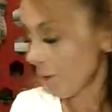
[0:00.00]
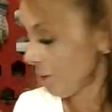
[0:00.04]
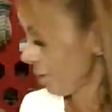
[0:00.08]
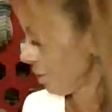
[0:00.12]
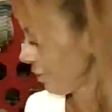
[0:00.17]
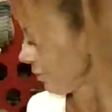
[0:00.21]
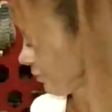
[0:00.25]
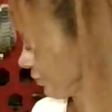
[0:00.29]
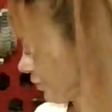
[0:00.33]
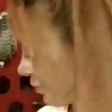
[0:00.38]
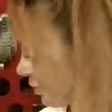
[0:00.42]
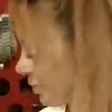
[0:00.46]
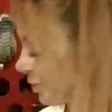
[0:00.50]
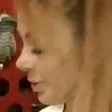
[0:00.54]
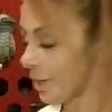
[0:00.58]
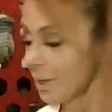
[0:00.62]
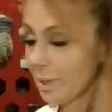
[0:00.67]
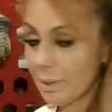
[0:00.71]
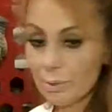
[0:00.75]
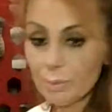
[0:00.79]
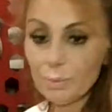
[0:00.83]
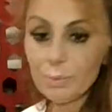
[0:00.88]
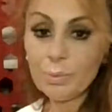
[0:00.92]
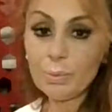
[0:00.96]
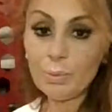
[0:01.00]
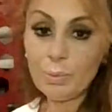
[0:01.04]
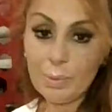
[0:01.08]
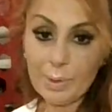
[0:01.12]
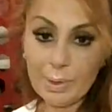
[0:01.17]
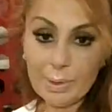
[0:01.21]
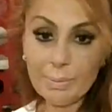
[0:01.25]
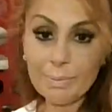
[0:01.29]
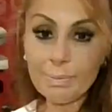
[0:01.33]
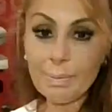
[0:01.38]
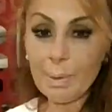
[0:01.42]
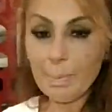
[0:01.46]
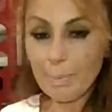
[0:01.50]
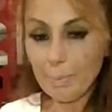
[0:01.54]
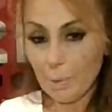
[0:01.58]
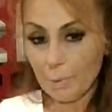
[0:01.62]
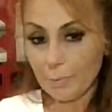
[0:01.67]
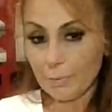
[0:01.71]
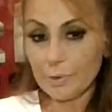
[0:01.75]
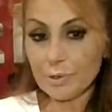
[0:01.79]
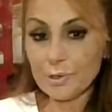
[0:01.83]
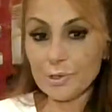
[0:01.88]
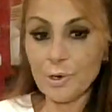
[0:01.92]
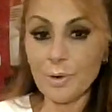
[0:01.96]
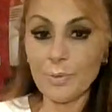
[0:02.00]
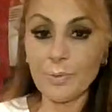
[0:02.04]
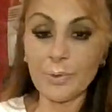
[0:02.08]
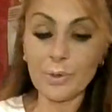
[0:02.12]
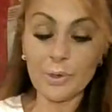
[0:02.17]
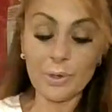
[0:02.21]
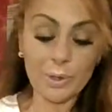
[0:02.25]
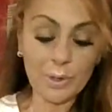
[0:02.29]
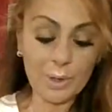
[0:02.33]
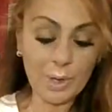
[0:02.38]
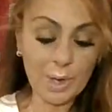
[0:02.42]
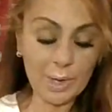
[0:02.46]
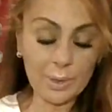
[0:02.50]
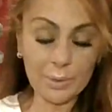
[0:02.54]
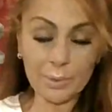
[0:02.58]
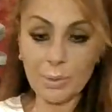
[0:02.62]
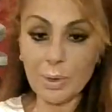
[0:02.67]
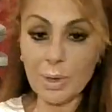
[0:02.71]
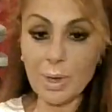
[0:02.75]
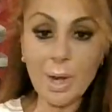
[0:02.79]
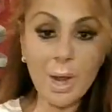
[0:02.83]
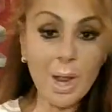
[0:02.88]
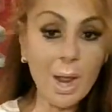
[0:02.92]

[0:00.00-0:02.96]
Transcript: are for like when my boyfriend's over and